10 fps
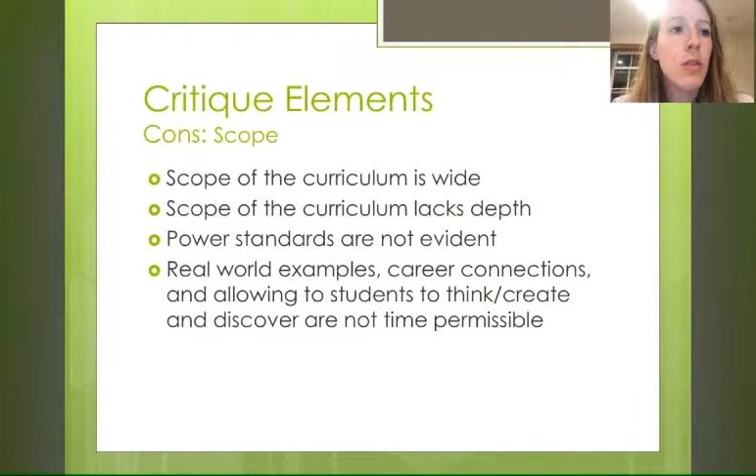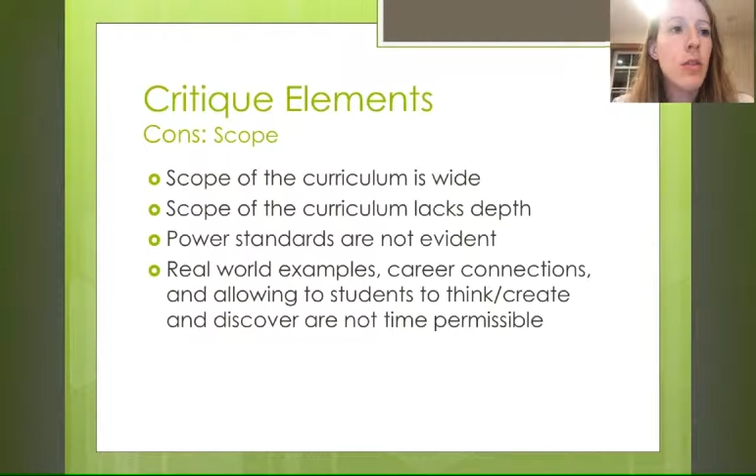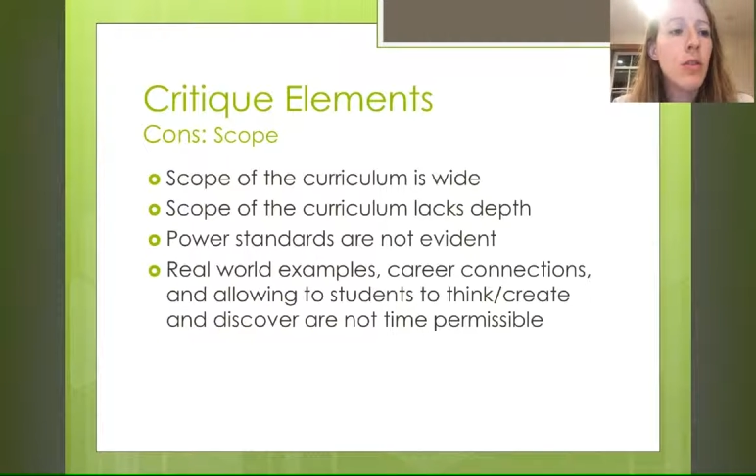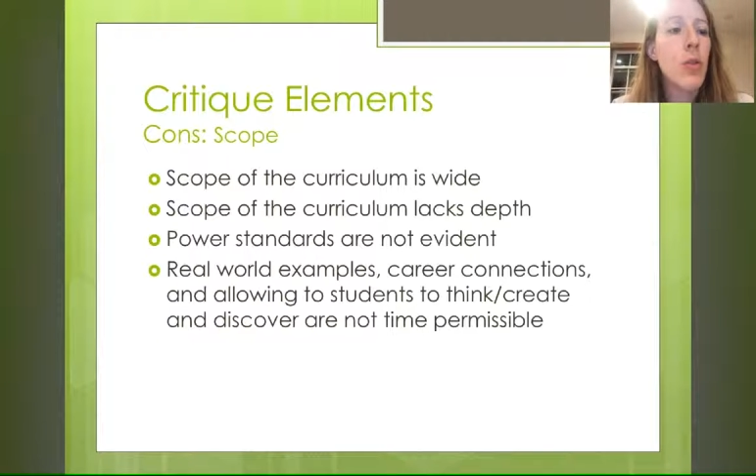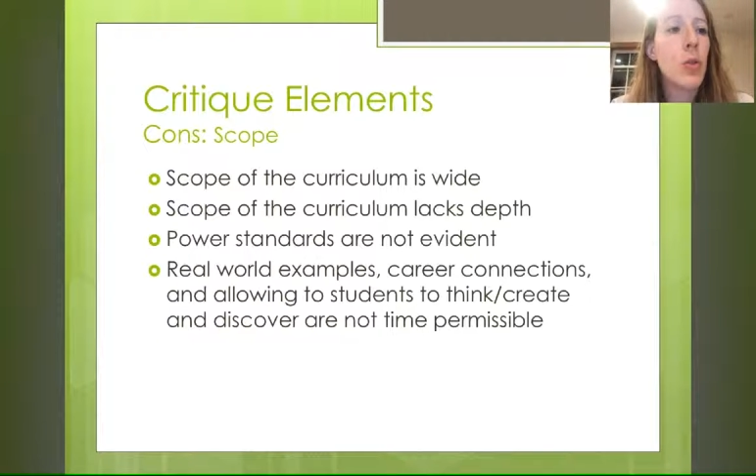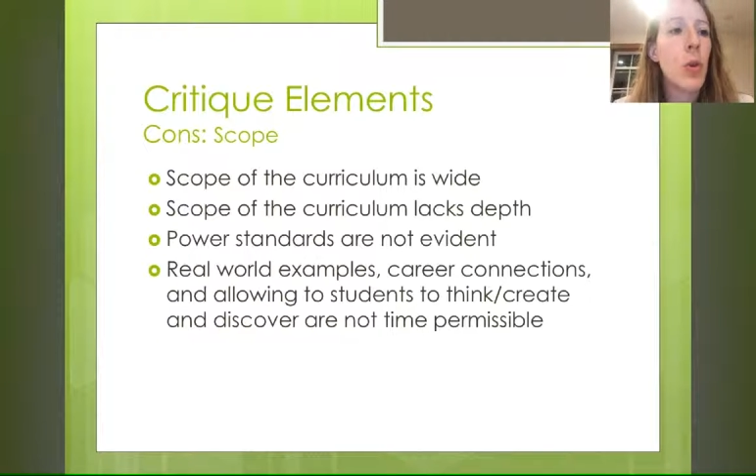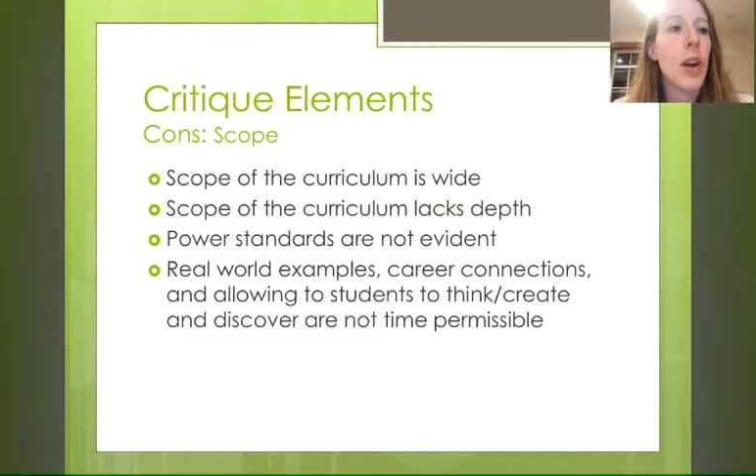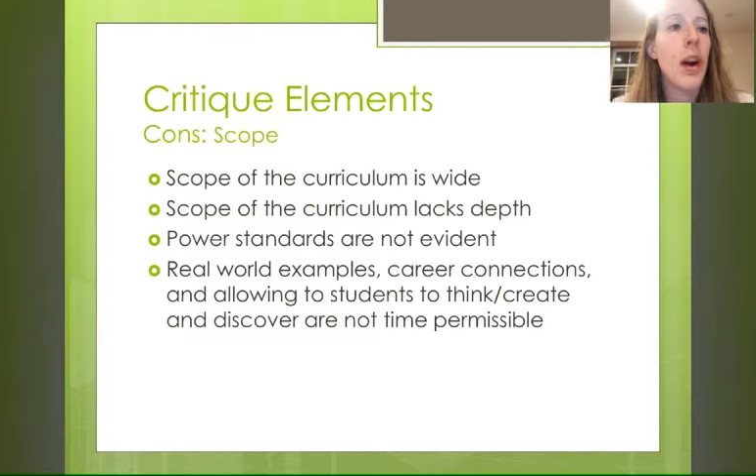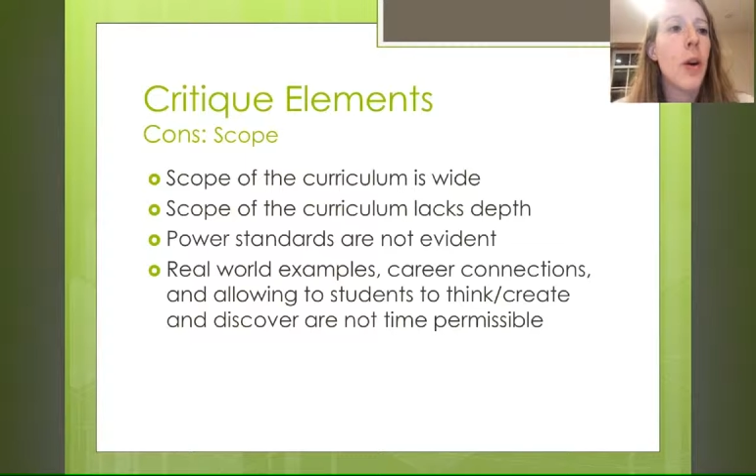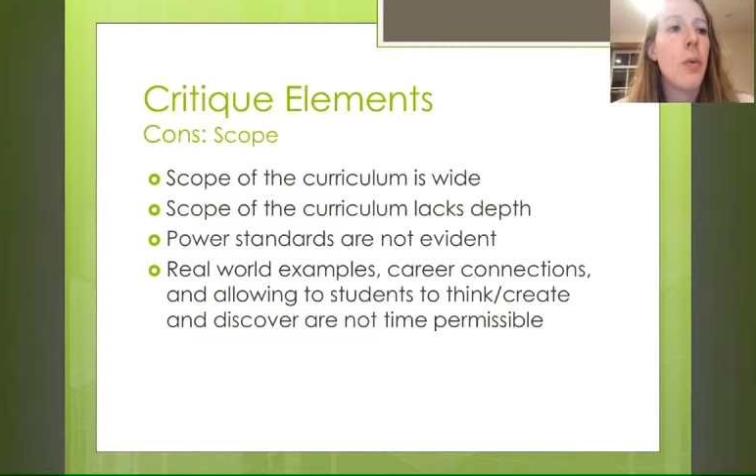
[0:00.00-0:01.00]

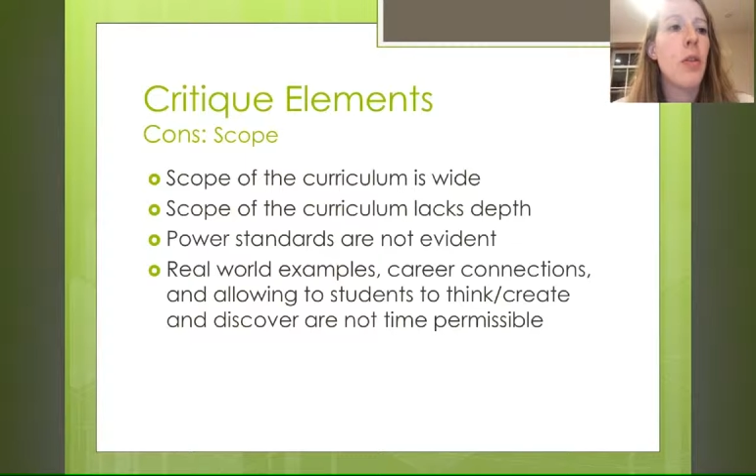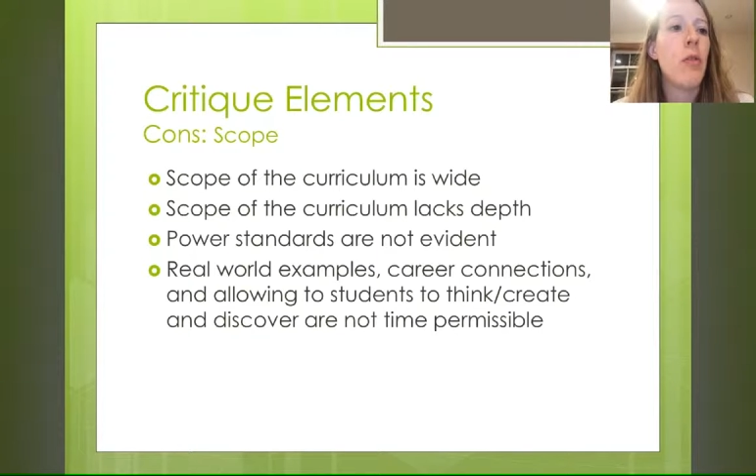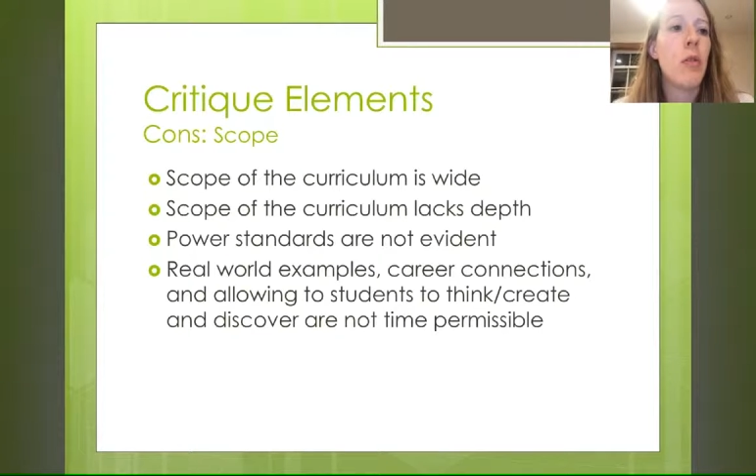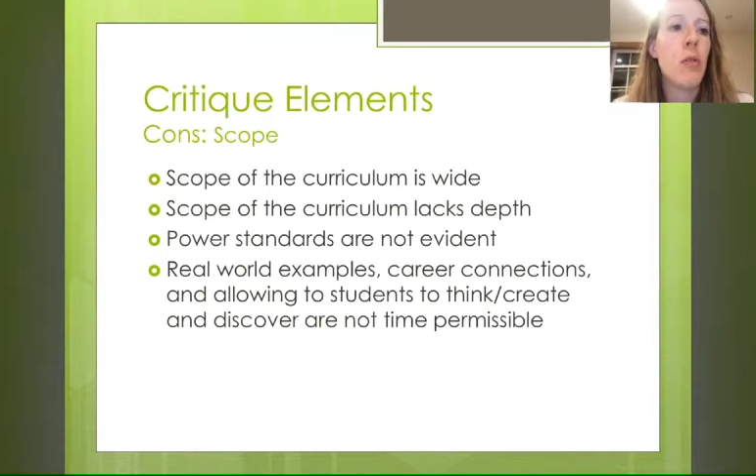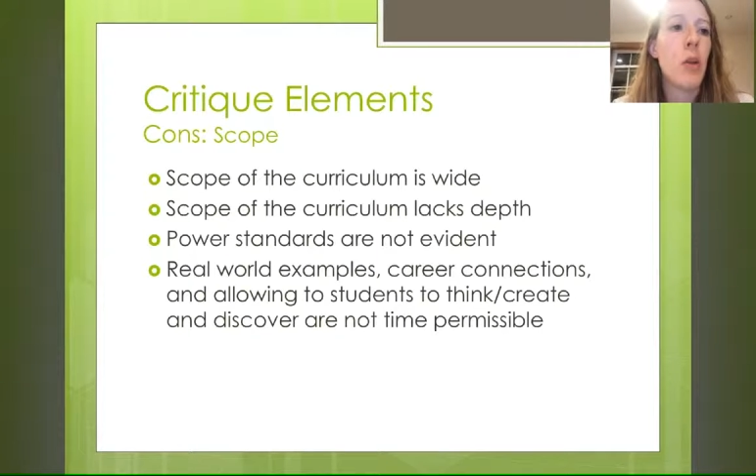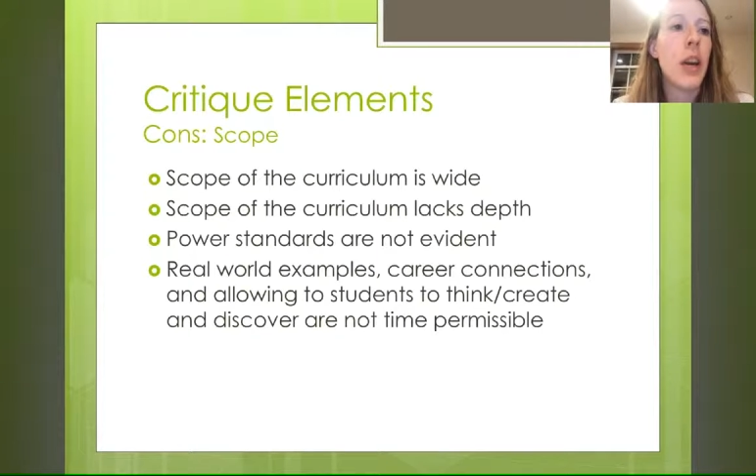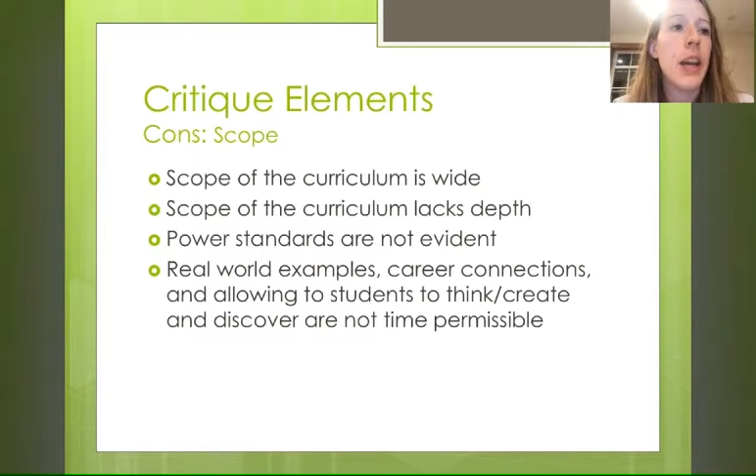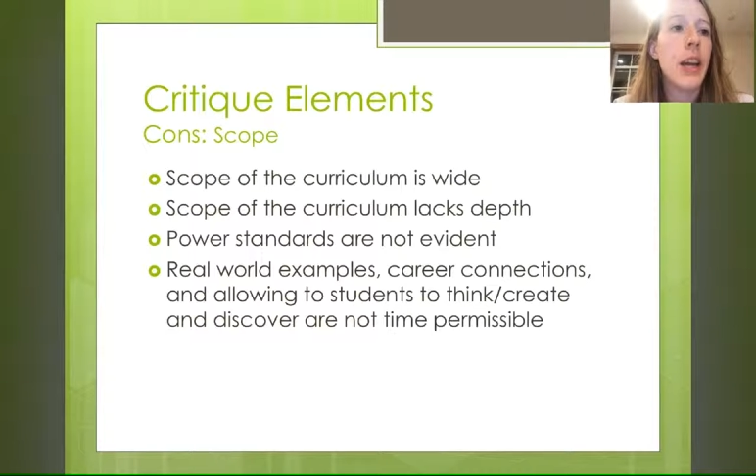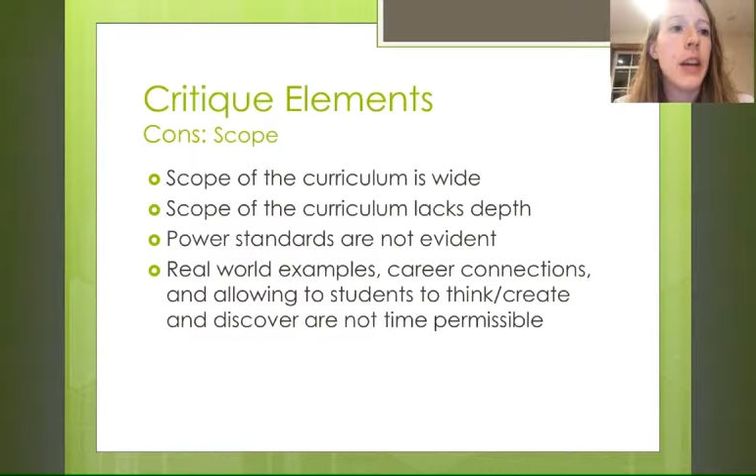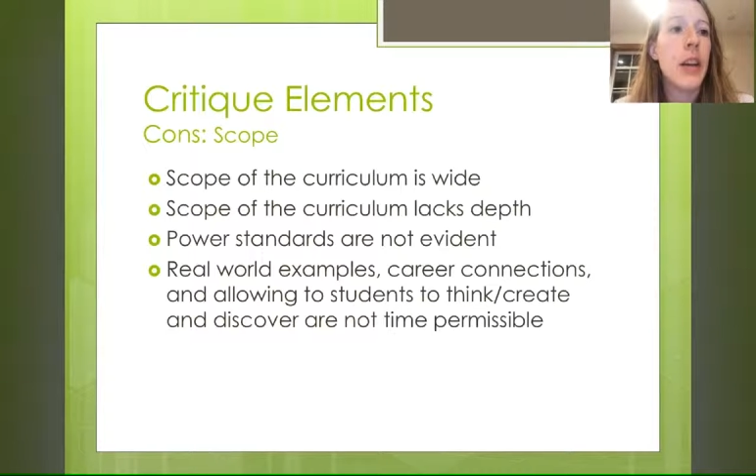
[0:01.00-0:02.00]
store, how when you first walk
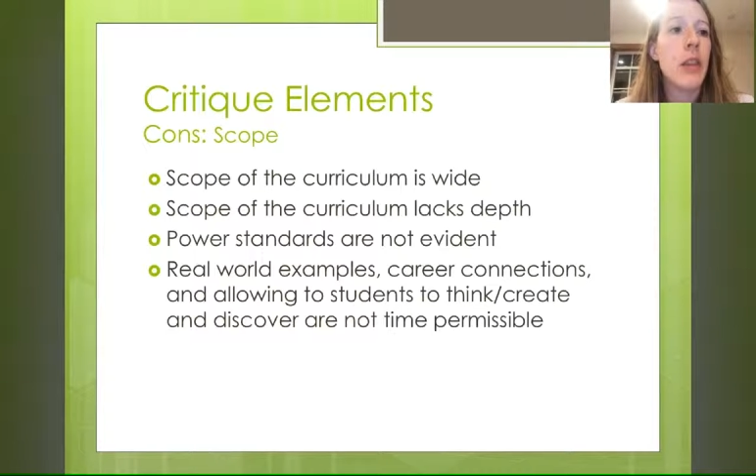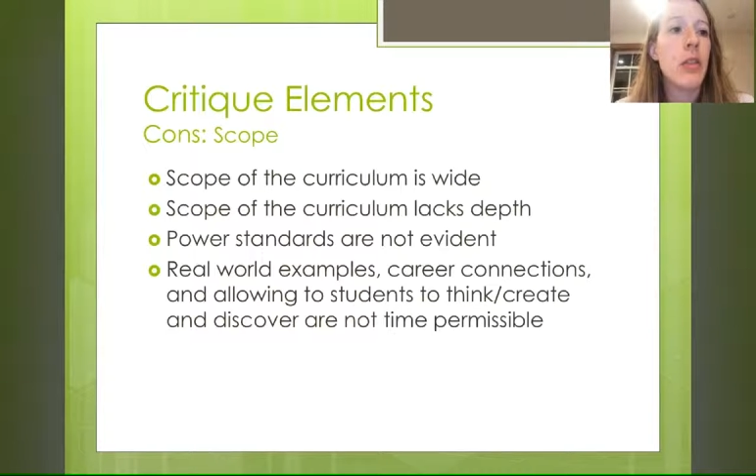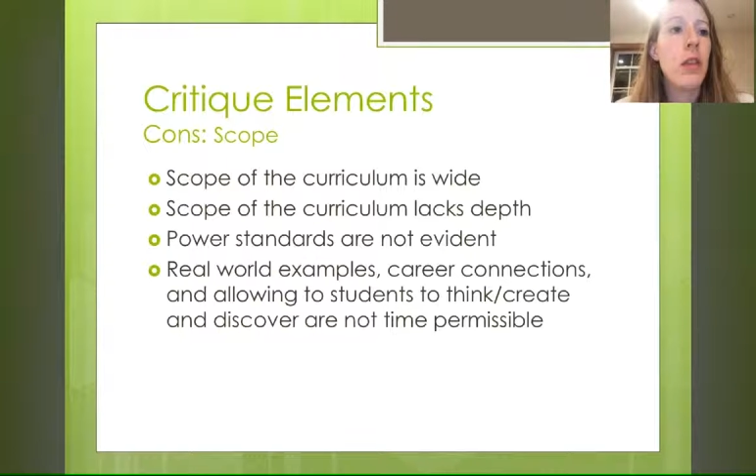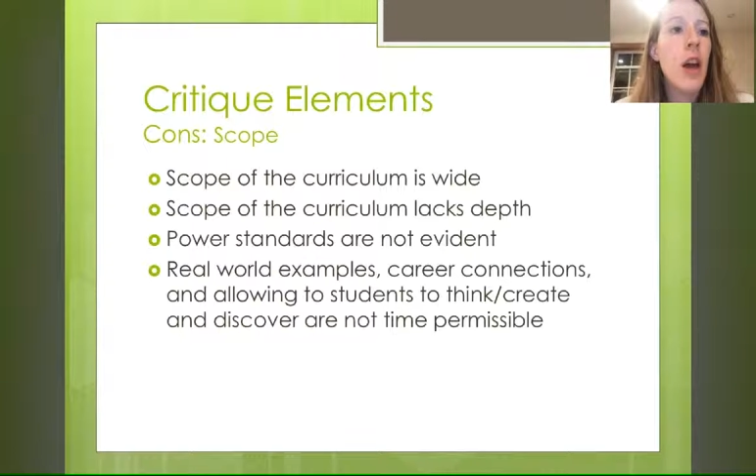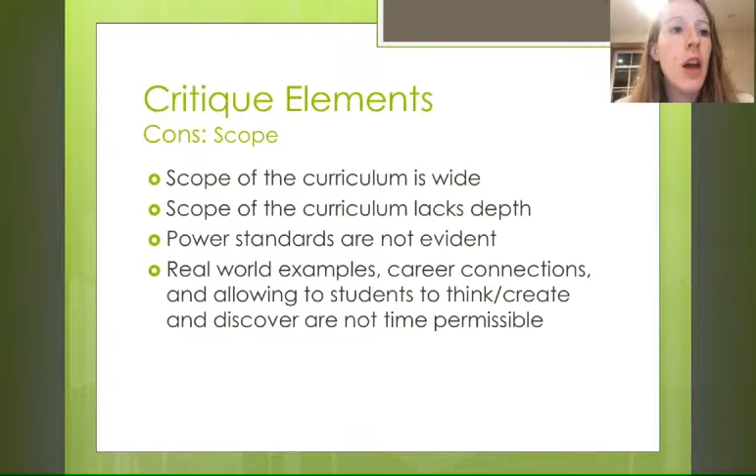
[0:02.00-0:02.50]
in, there's,